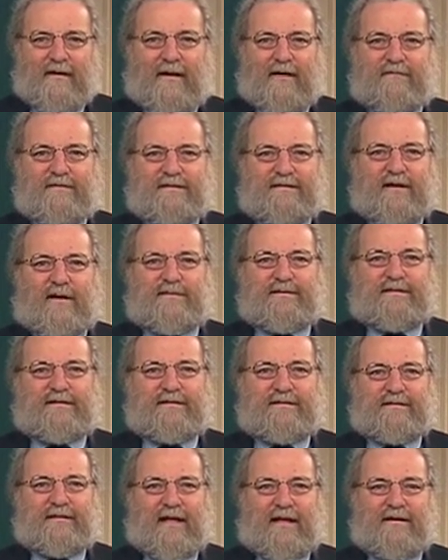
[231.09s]
of a
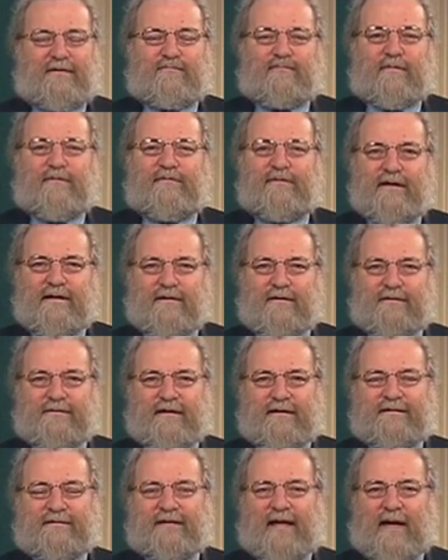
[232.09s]
substance then reveals
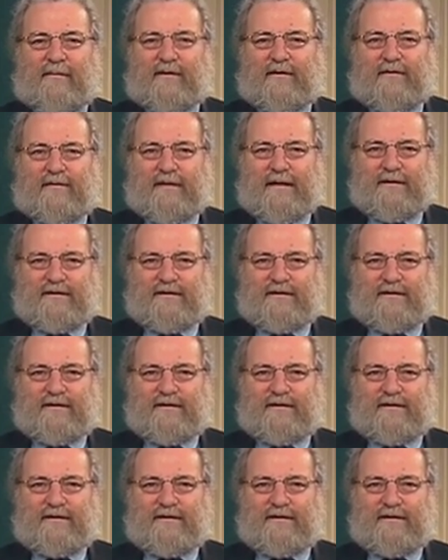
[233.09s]
its chemical